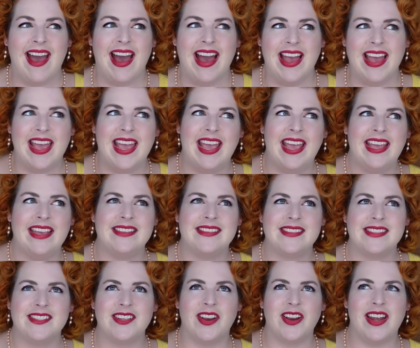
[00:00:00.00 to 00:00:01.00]
I
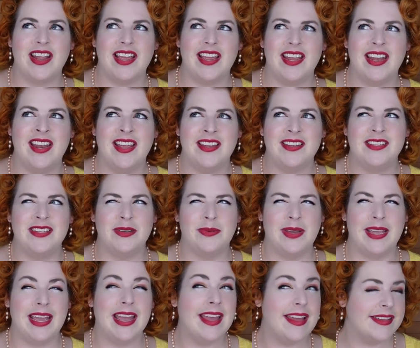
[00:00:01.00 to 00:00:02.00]
started
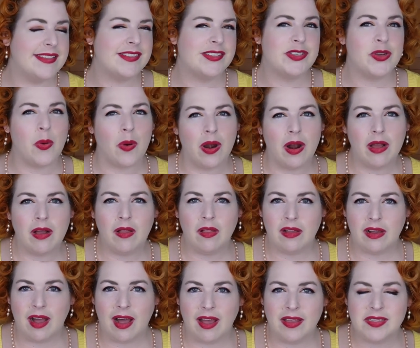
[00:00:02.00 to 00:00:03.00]
doing
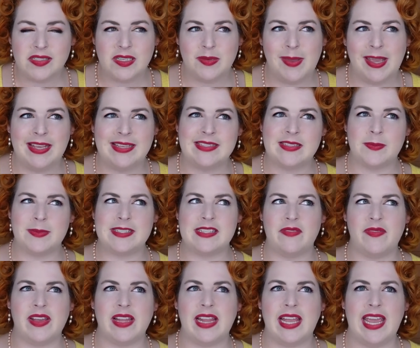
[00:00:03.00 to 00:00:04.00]
historical costuming
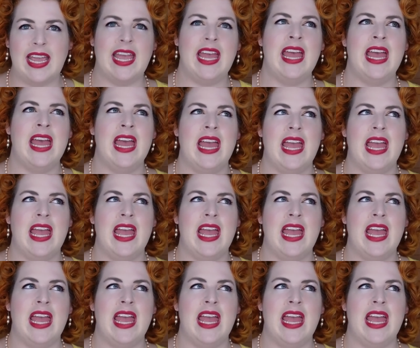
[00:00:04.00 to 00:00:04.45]
specifically